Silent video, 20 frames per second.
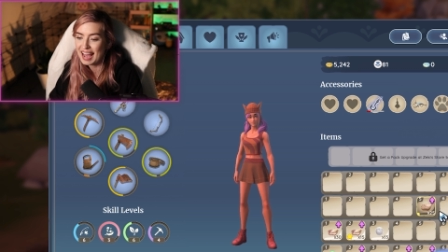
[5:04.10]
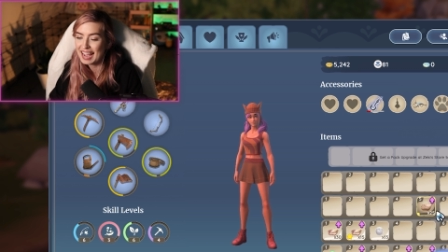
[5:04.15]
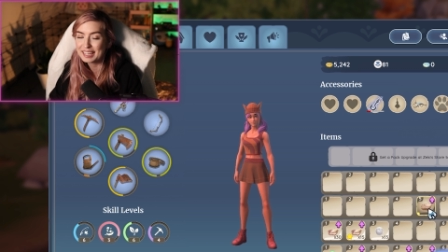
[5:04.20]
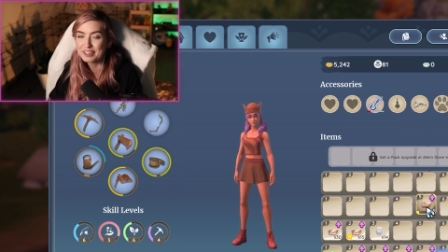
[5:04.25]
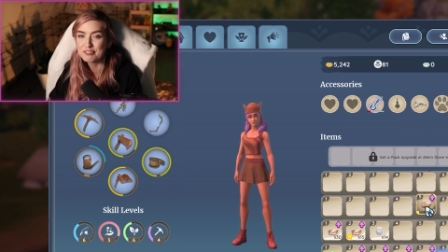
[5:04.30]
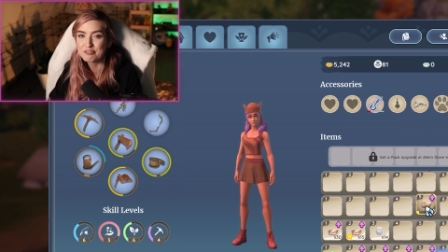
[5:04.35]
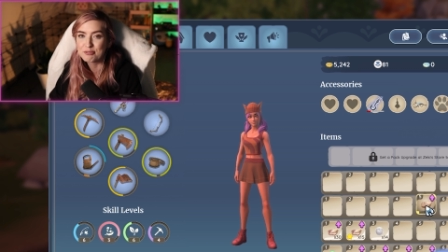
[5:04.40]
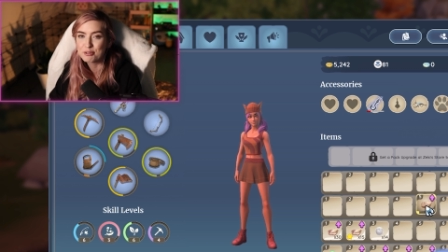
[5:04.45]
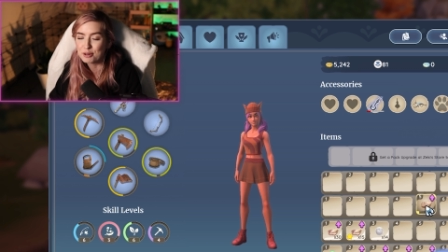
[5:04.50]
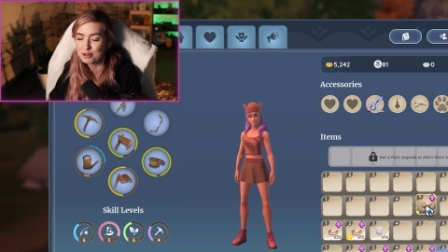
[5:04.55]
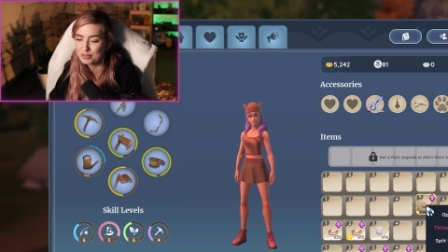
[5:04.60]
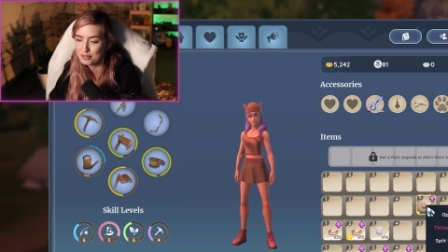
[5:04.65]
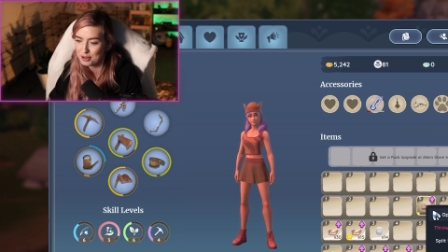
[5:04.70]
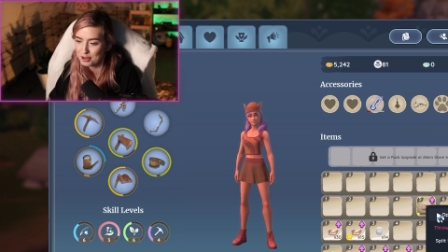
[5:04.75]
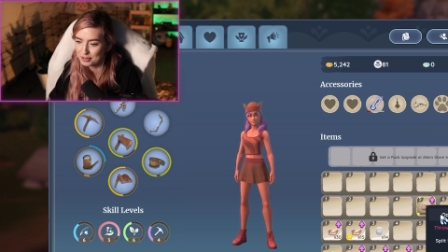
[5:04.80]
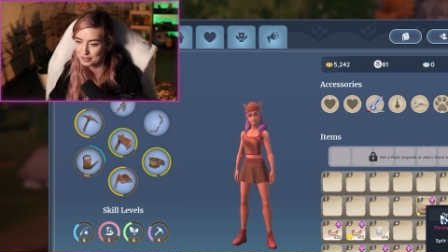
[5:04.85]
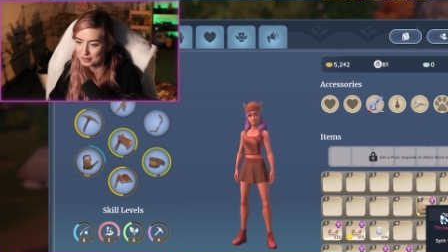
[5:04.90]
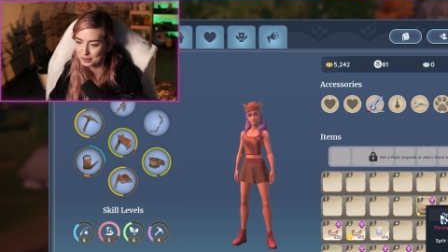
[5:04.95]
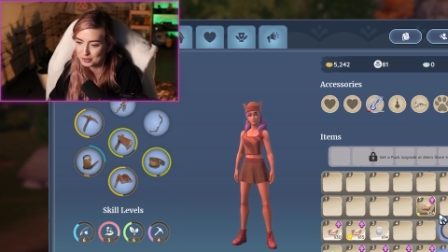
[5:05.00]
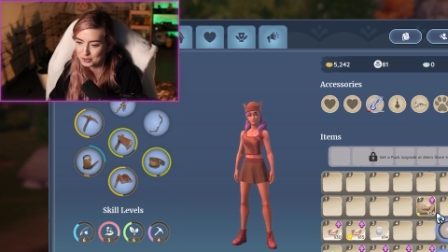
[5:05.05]
and forth on
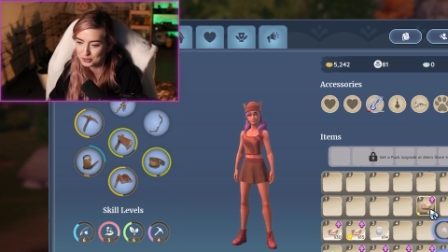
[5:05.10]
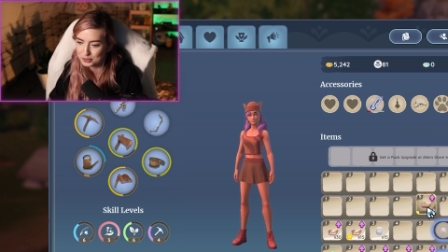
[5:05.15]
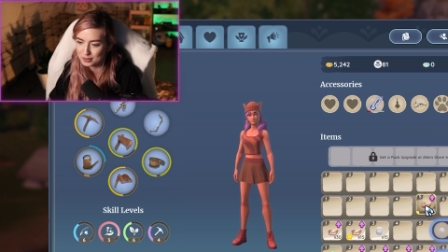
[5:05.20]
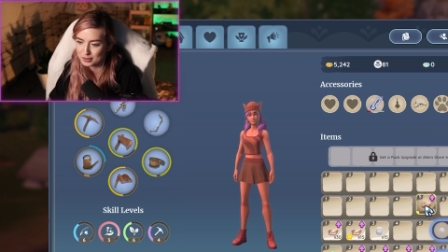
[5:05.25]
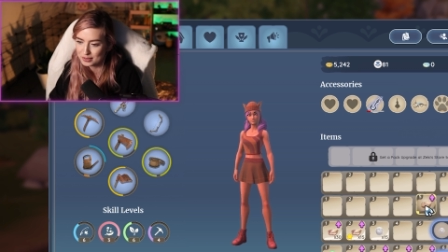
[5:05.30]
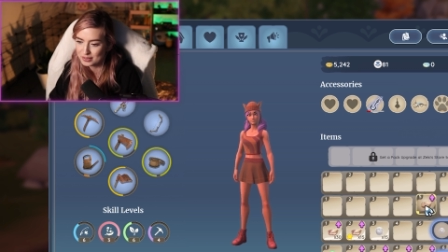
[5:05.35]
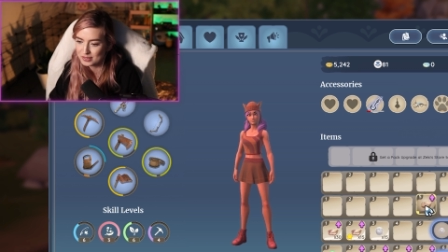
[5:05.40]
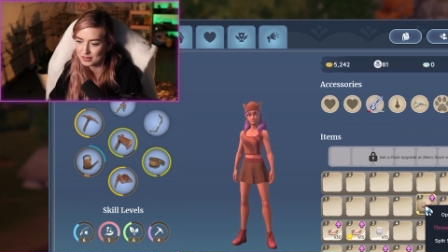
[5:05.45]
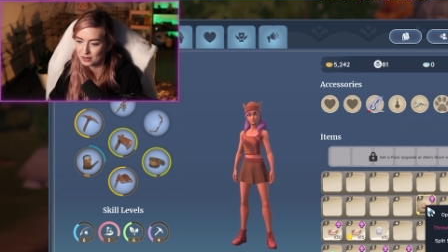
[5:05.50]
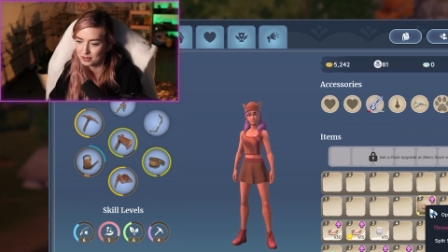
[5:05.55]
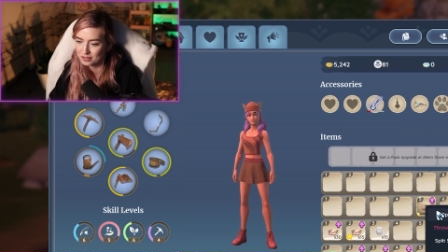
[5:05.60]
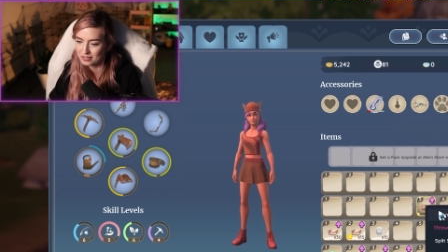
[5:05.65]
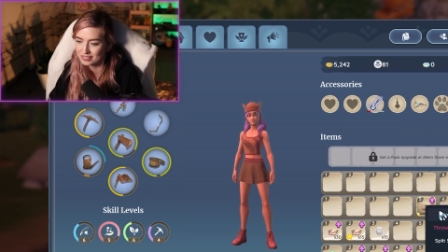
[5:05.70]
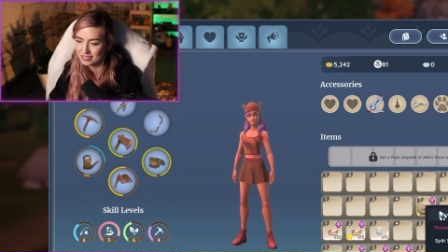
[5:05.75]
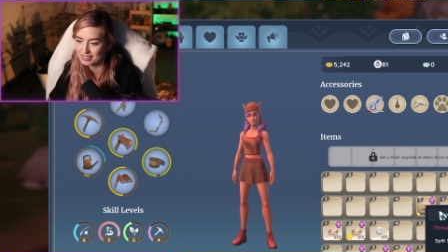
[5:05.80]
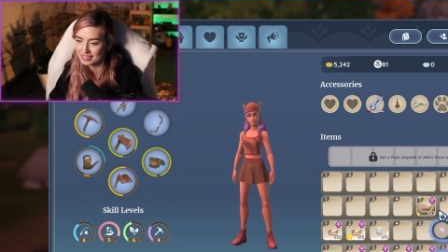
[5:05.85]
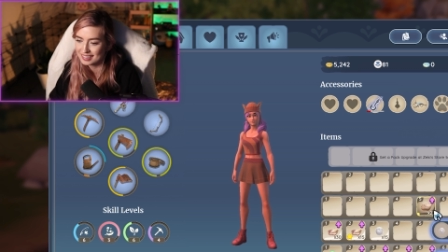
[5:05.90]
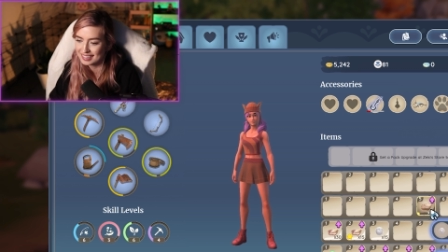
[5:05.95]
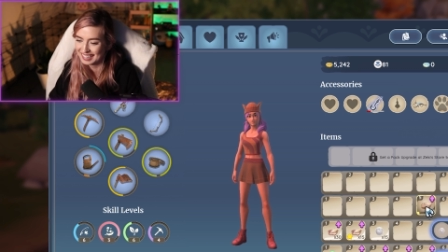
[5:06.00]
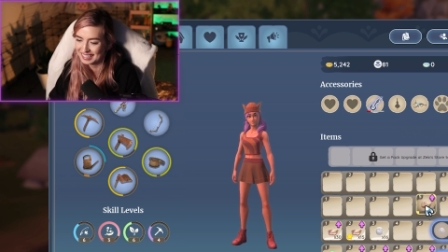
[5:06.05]
those shores over
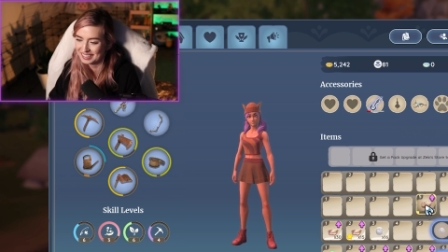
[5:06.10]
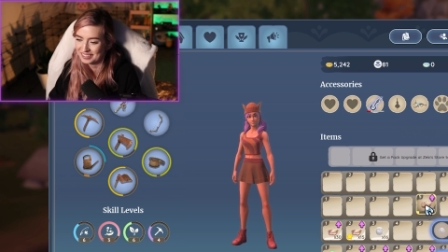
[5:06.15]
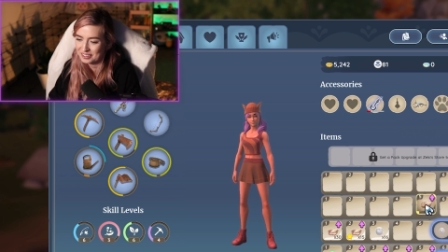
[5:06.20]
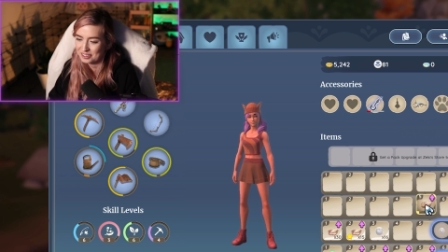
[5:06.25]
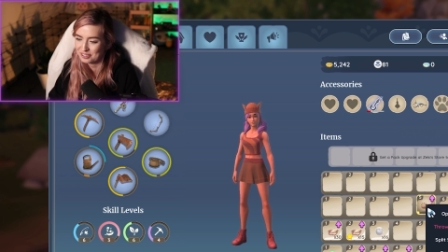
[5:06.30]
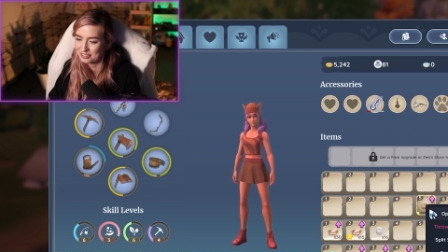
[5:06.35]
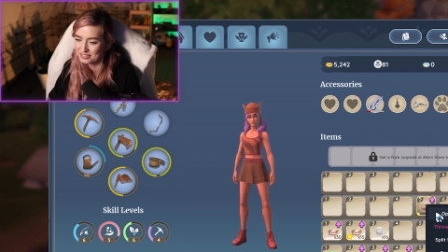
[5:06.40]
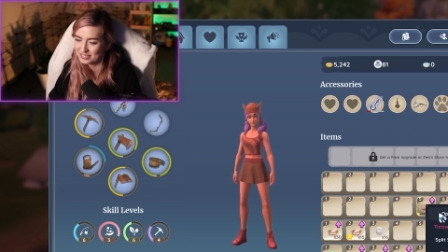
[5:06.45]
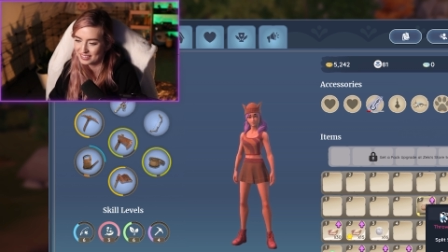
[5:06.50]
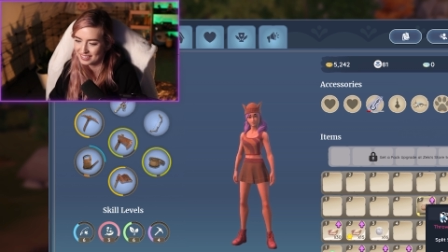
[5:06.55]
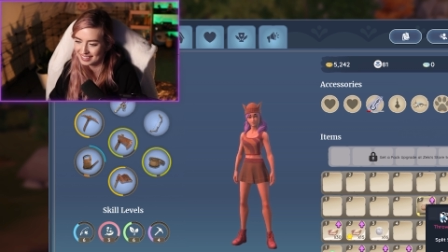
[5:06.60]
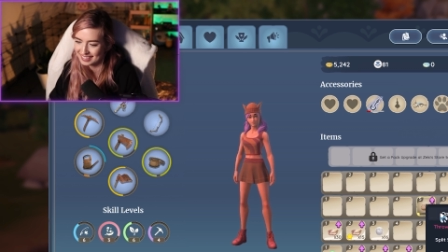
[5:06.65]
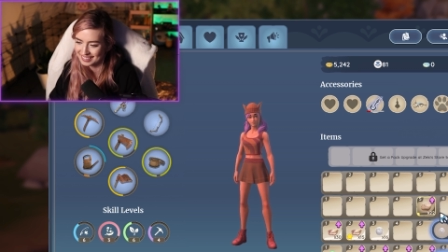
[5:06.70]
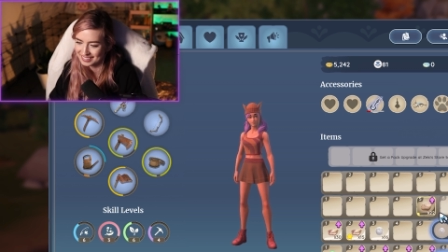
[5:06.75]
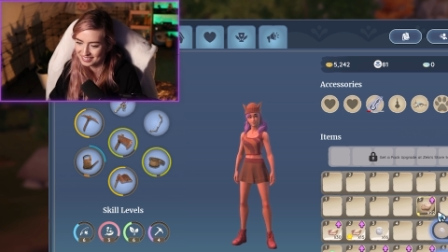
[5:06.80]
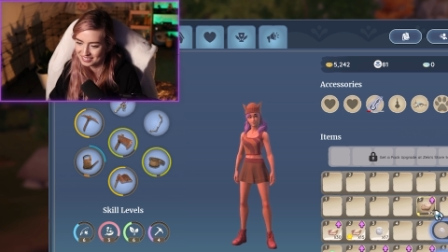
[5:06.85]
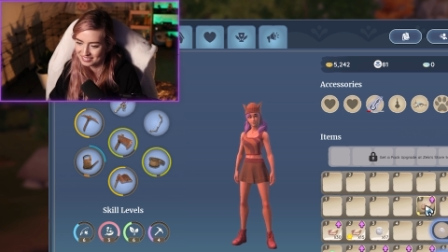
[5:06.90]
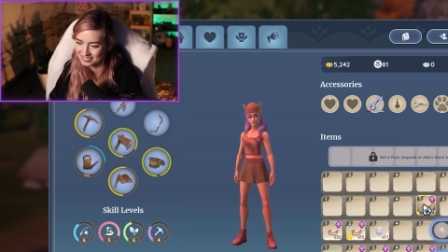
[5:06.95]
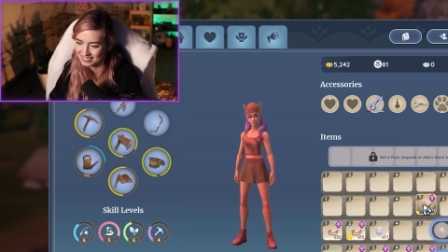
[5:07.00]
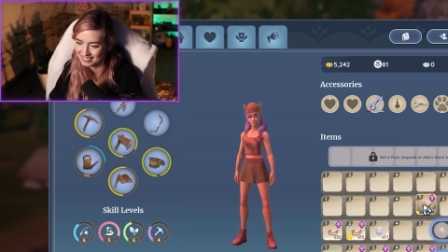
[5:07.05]
and over and
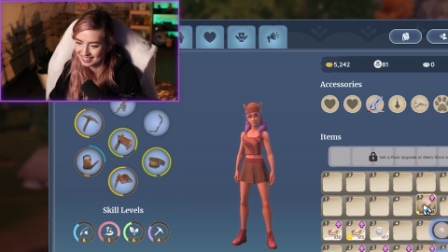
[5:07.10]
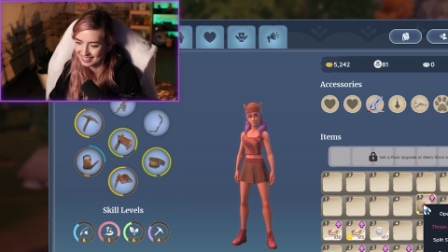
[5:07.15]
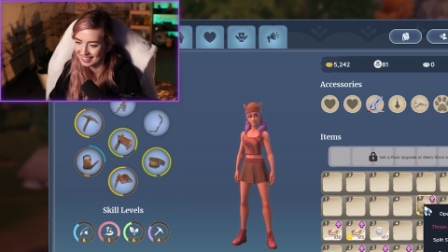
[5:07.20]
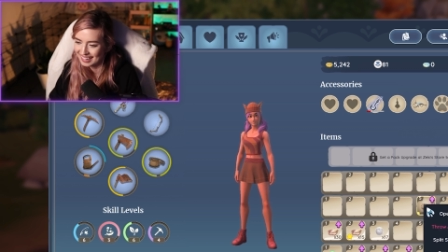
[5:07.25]
over.